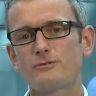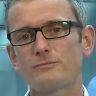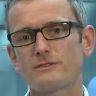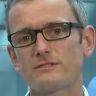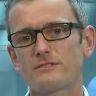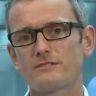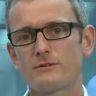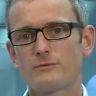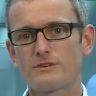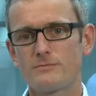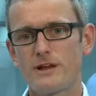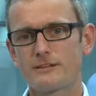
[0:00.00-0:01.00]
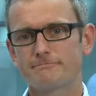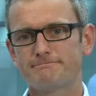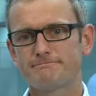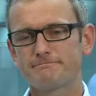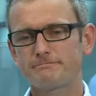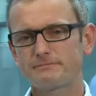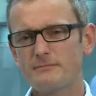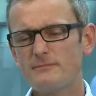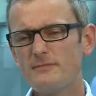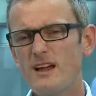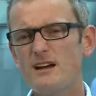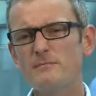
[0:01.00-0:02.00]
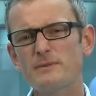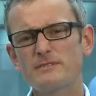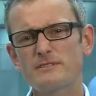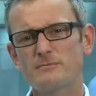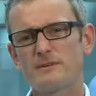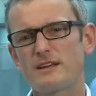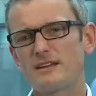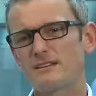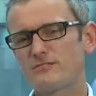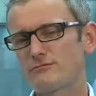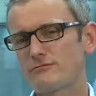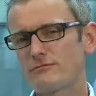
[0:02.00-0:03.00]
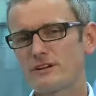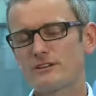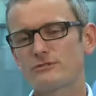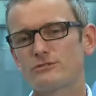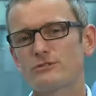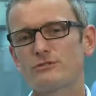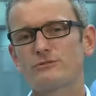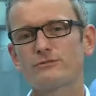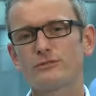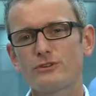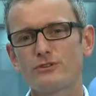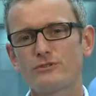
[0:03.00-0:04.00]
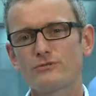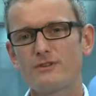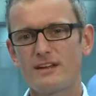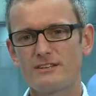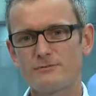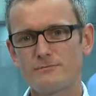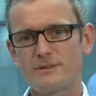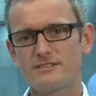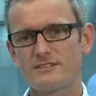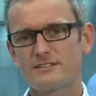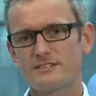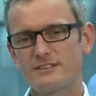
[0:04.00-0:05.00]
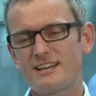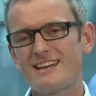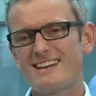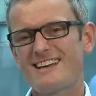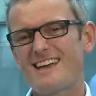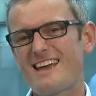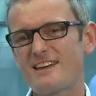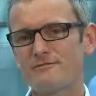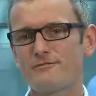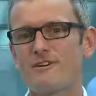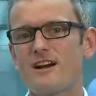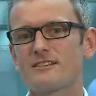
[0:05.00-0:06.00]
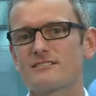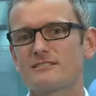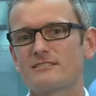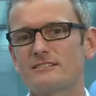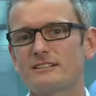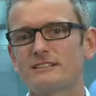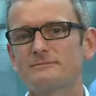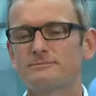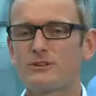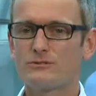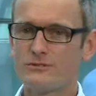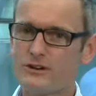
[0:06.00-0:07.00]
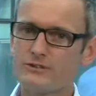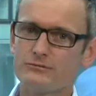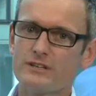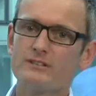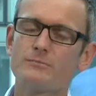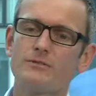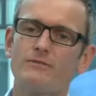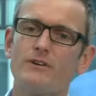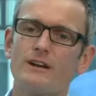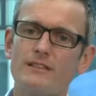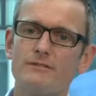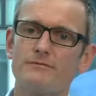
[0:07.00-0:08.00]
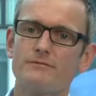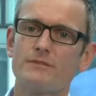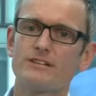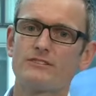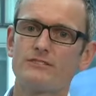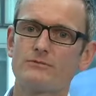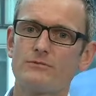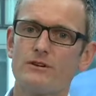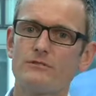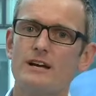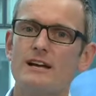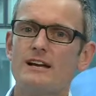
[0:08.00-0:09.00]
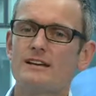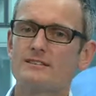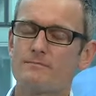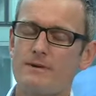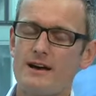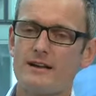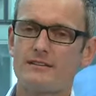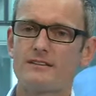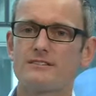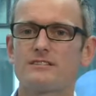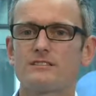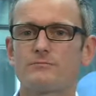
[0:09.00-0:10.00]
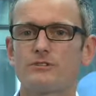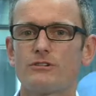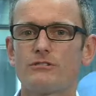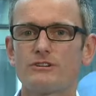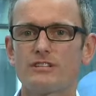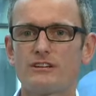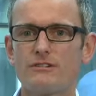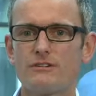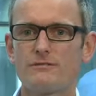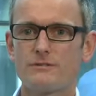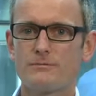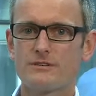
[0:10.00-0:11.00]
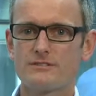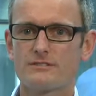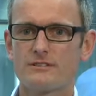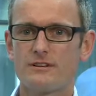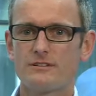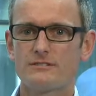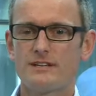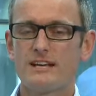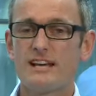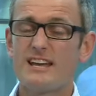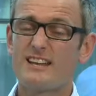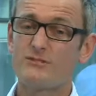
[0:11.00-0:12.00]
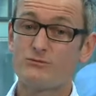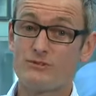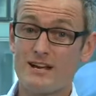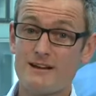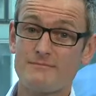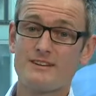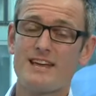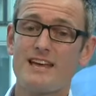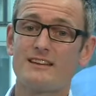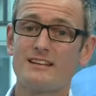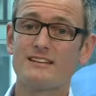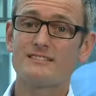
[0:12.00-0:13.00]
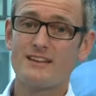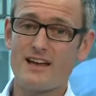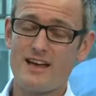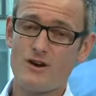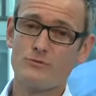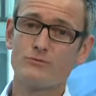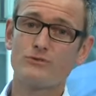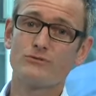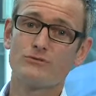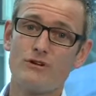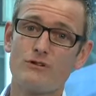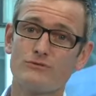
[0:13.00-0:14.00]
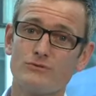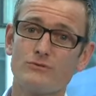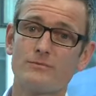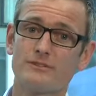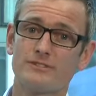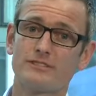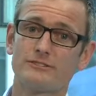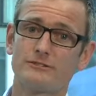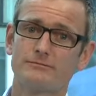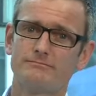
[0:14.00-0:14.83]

Business at Westpac. A business plan is a really good tool for you and your business and for us. Although you'll need to provide other information as well, it's part of the assessment criteria for a business loan and it will come in handy to help you grow your business.